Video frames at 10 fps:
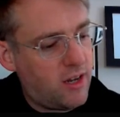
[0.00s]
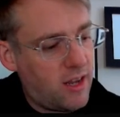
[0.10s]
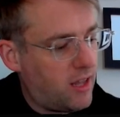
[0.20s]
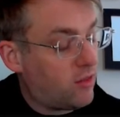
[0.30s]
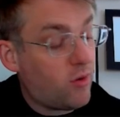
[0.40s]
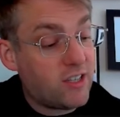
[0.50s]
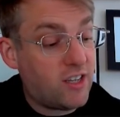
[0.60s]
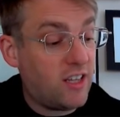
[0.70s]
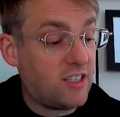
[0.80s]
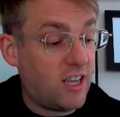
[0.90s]
And the rest of
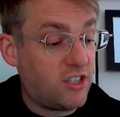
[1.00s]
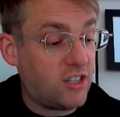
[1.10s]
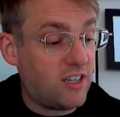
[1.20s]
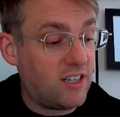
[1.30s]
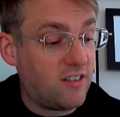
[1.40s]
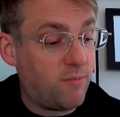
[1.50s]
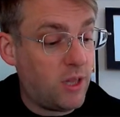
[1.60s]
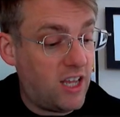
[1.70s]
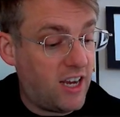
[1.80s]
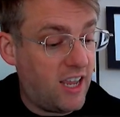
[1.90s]
this I just need to
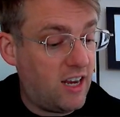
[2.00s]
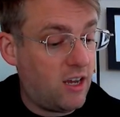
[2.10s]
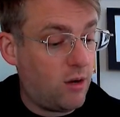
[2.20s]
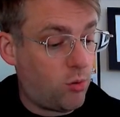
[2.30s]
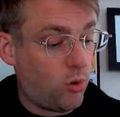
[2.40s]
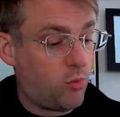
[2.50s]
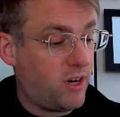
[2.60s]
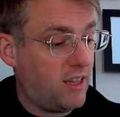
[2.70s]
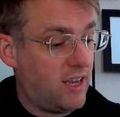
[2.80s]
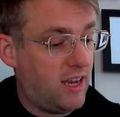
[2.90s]
plug in
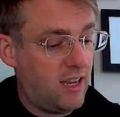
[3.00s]
appropriately.